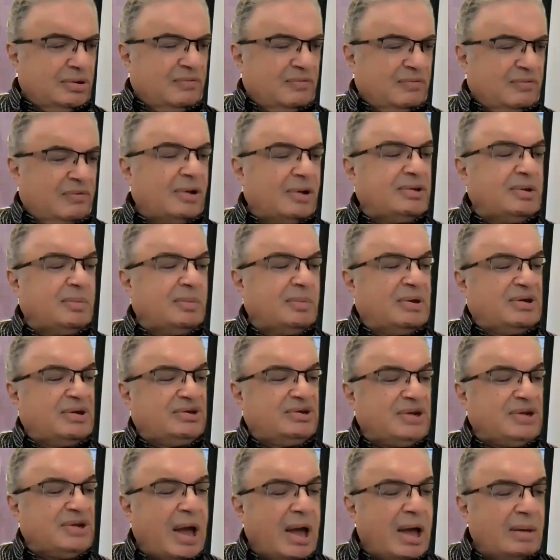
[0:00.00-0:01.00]
Fatemeh
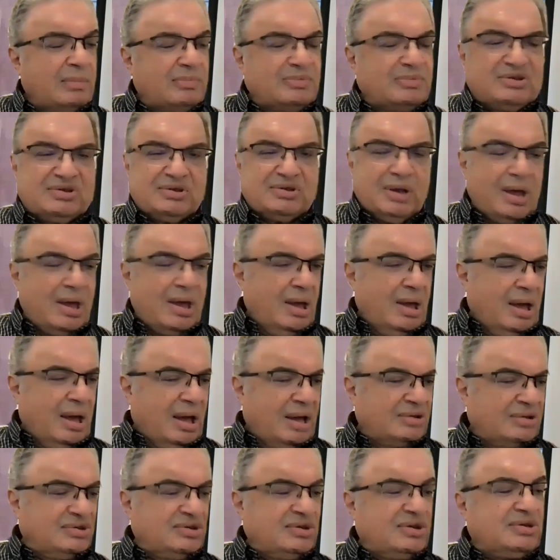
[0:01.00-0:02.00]
Shams,
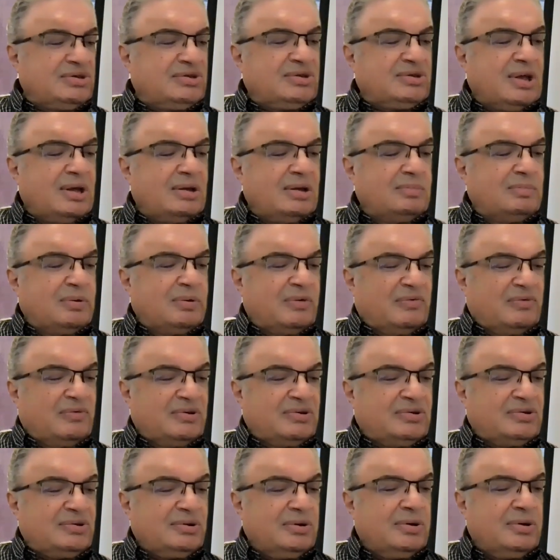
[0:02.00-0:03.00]
Assistant
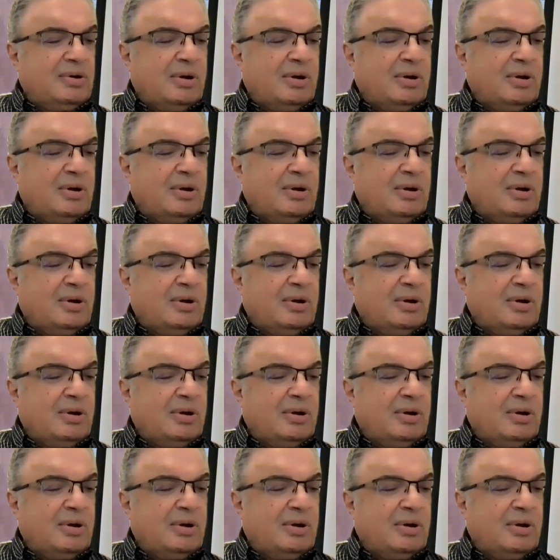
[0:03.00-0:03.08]
Professor